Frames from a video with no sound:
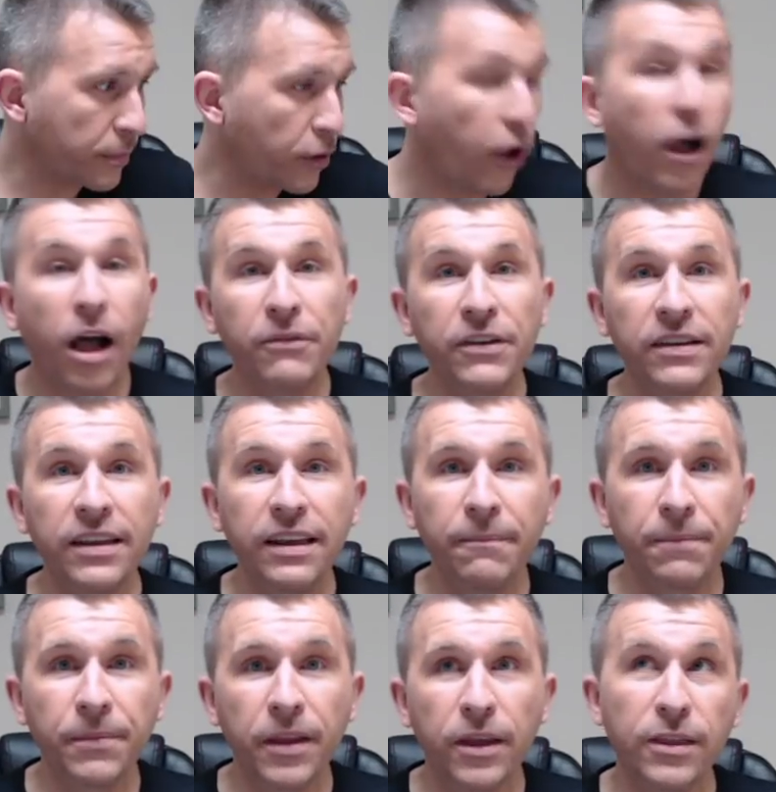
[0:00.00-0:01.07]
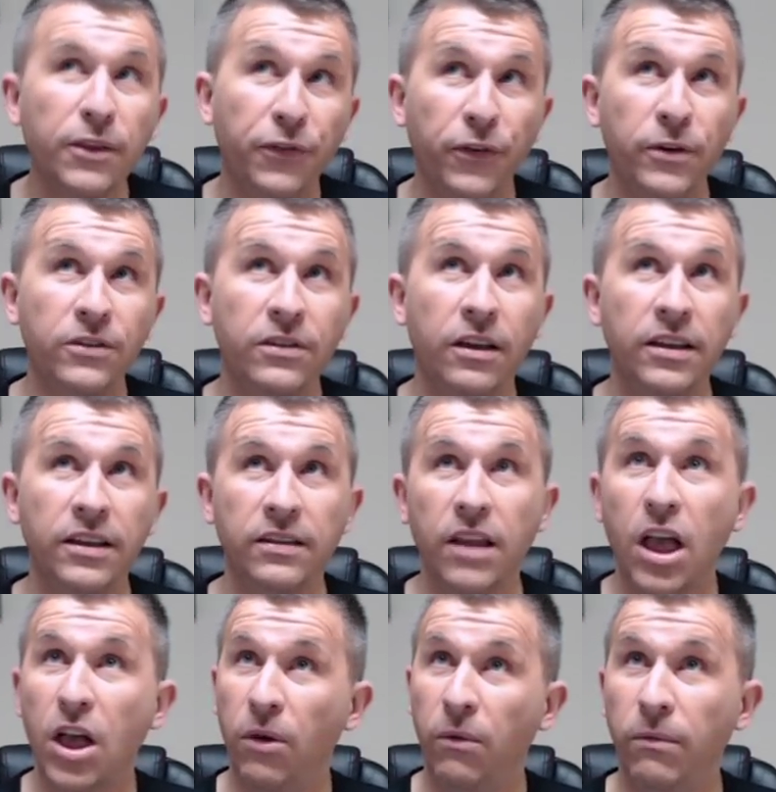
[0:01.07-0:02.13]
Obviously, the first thought is,
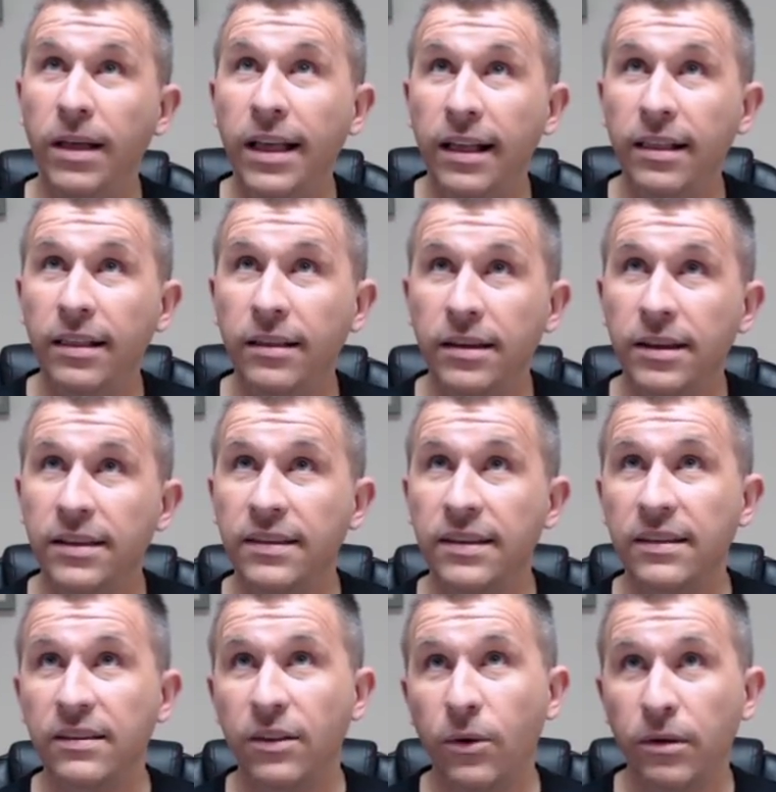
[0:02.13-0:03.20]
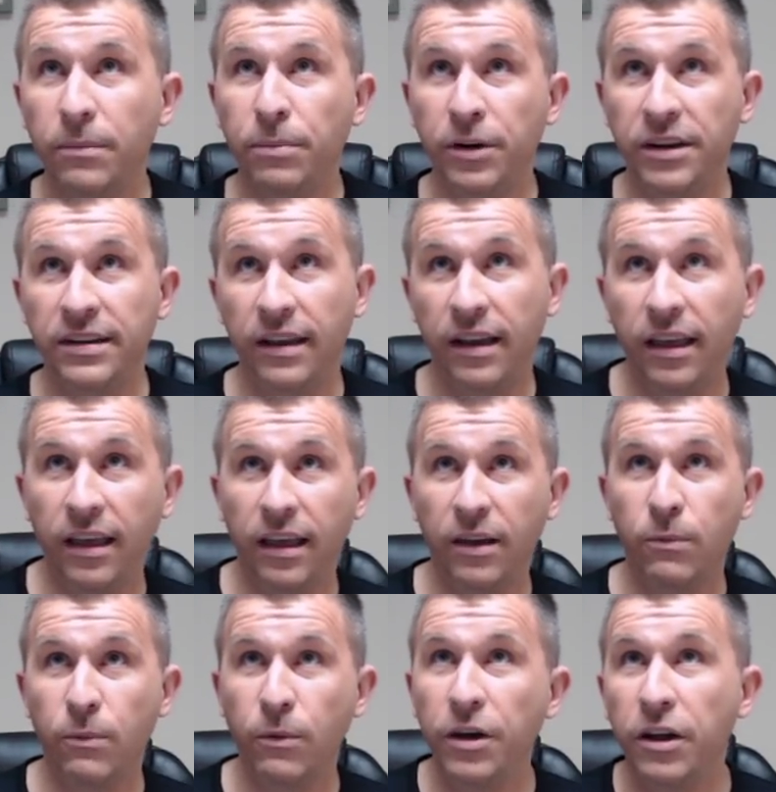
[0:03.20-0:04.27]
well, since Lower
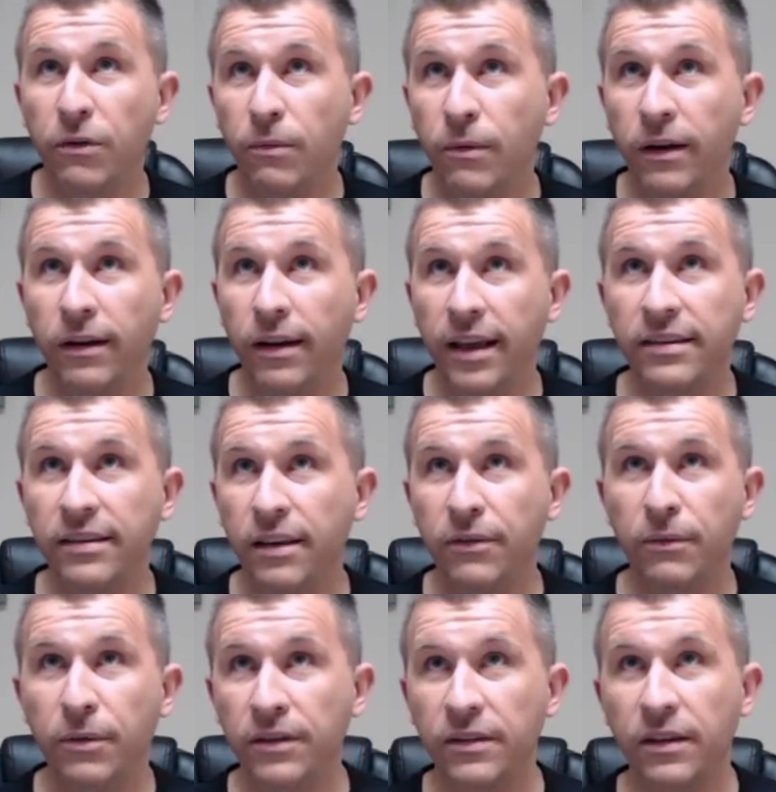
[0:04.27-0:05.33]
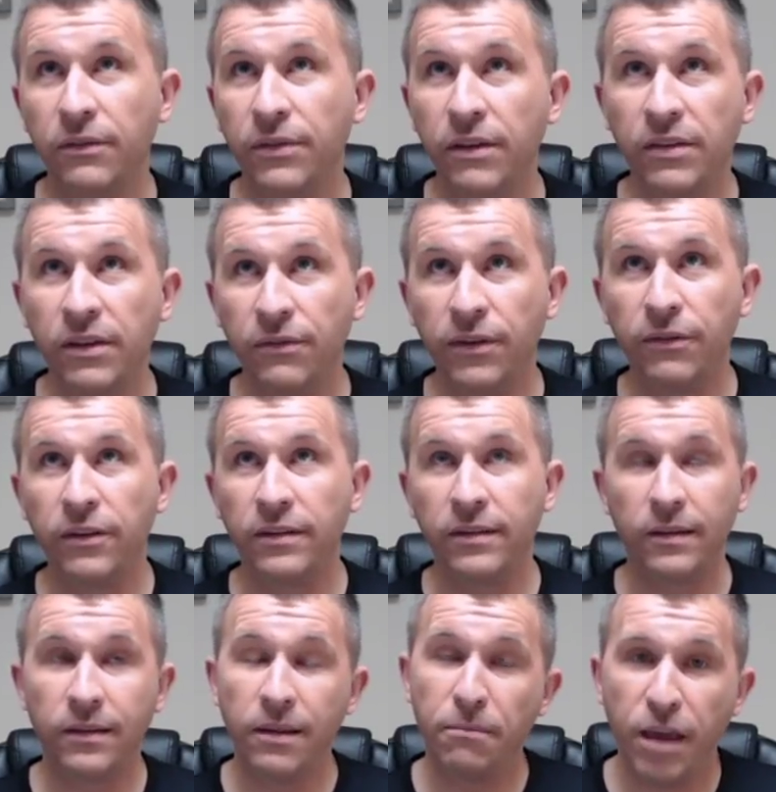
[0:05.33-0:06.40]
Britannia would have won last year if it was a 50-50
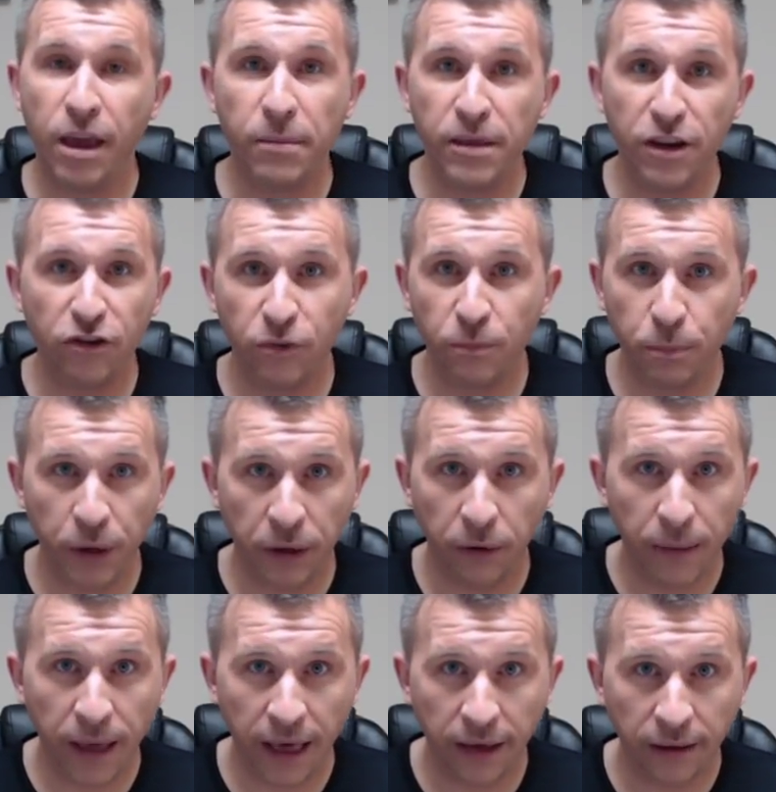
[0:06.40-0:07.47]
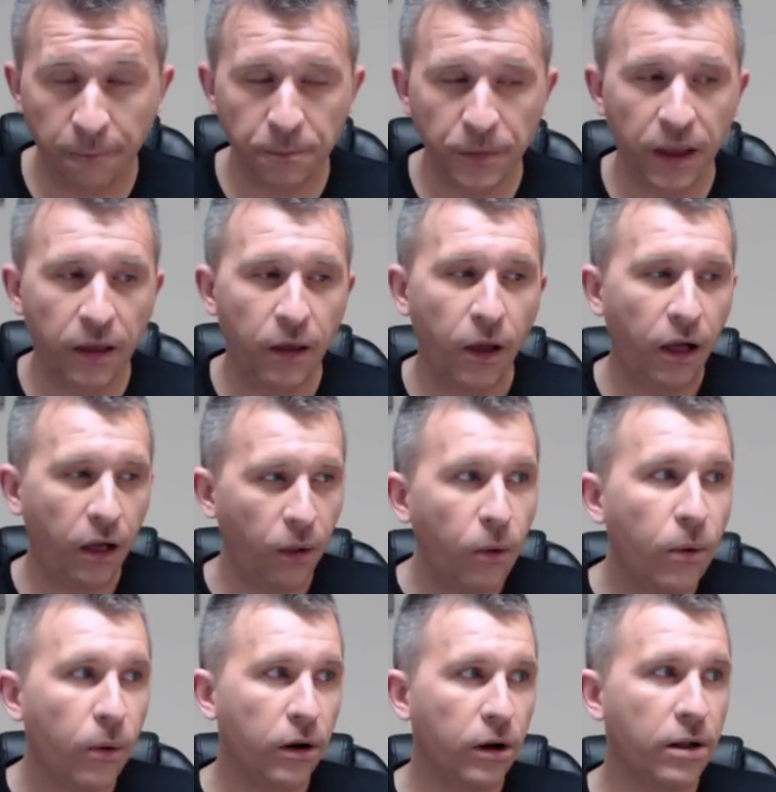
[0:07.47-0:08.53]
system, maybe they should bring her back.
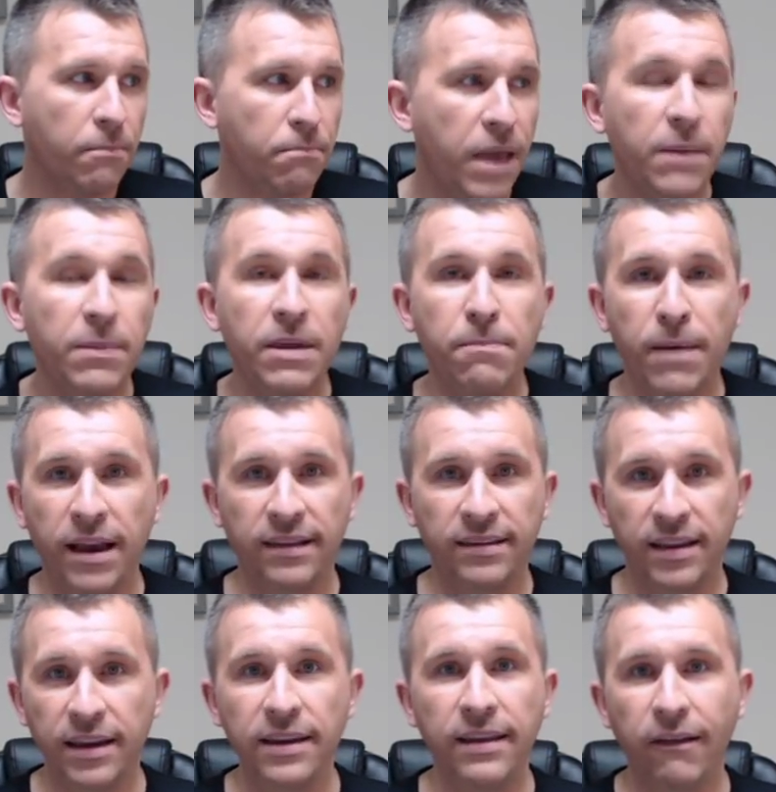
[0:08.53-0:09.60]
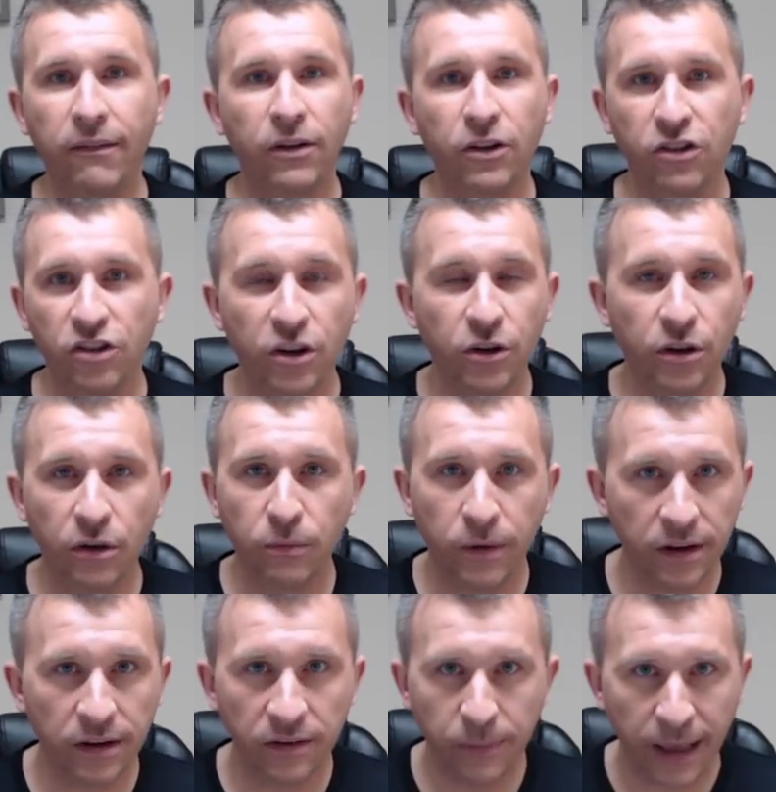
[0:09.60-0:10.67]
Or maybe Bella Santiago, because she could have
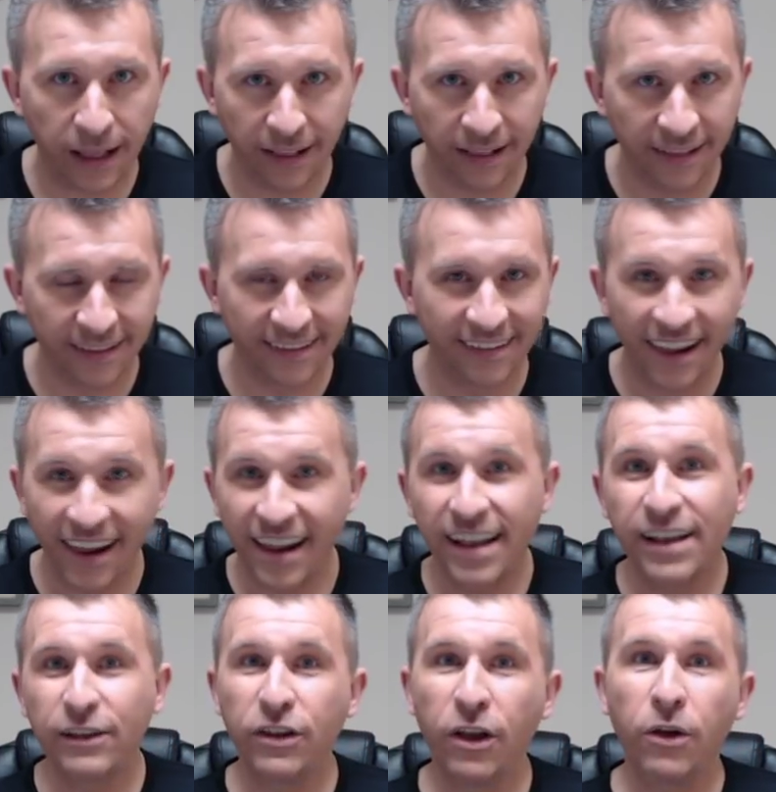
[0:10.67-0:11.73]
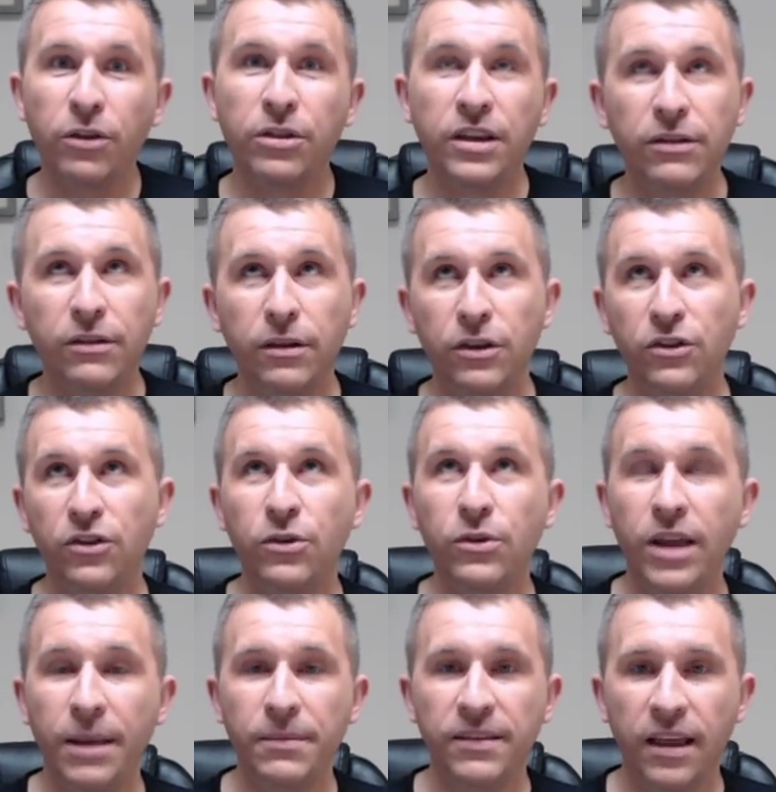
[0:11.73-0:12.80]
won as well. So these are the two
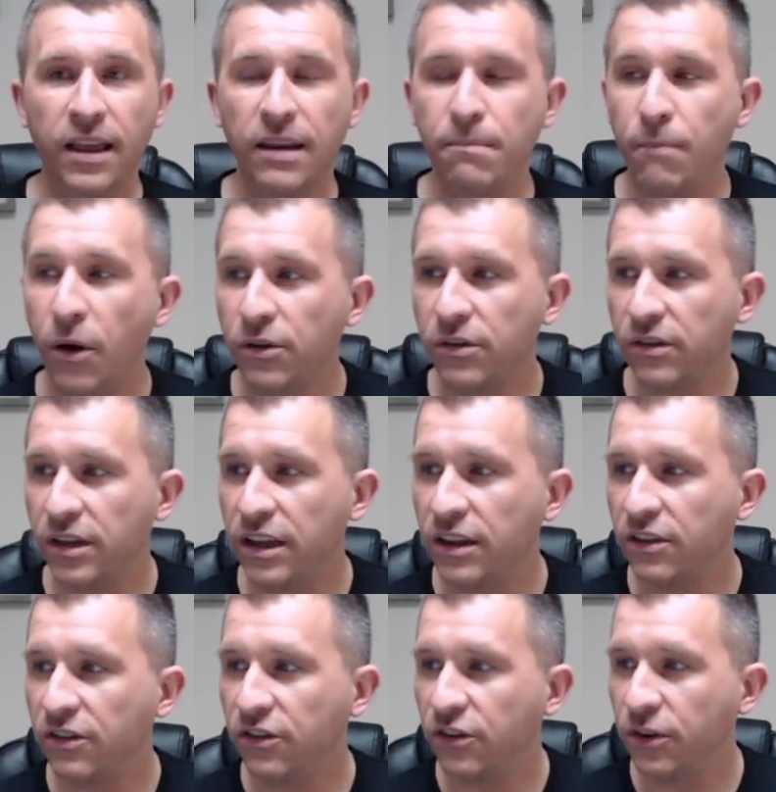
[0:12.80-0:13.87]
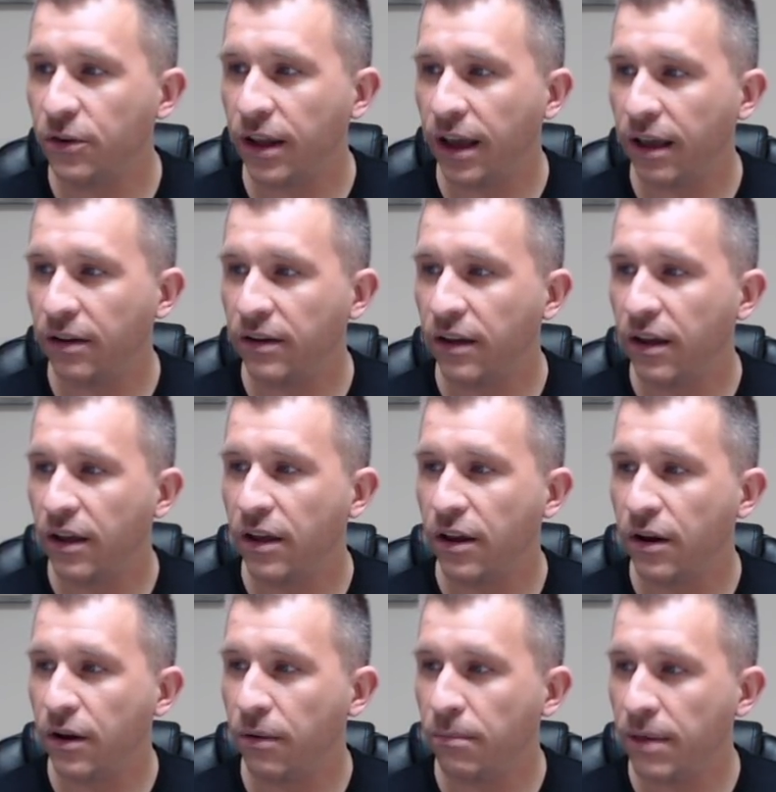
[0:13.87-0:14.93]
names that mostly stood out
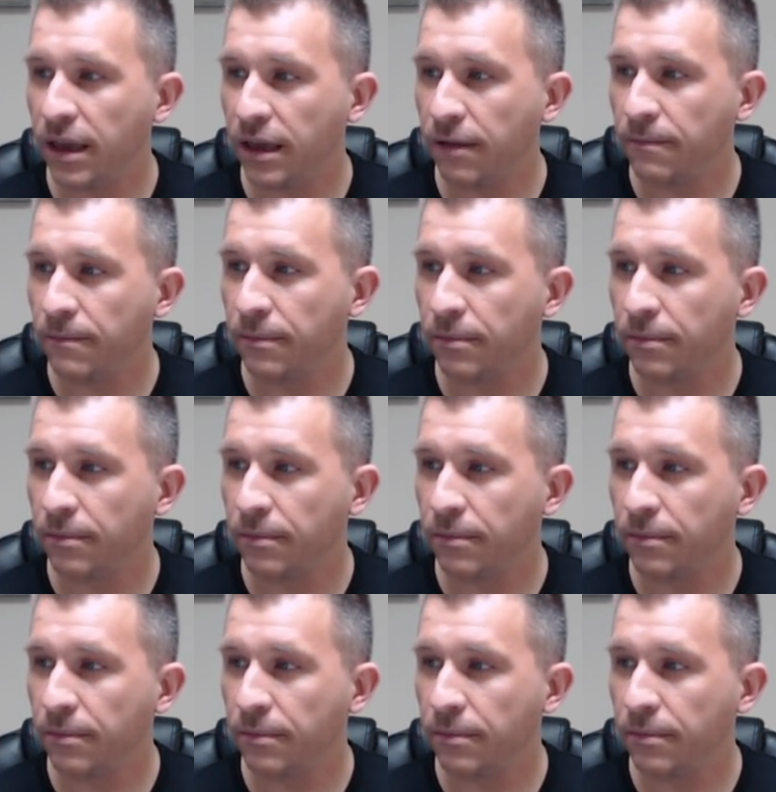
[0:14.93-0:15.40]
to me.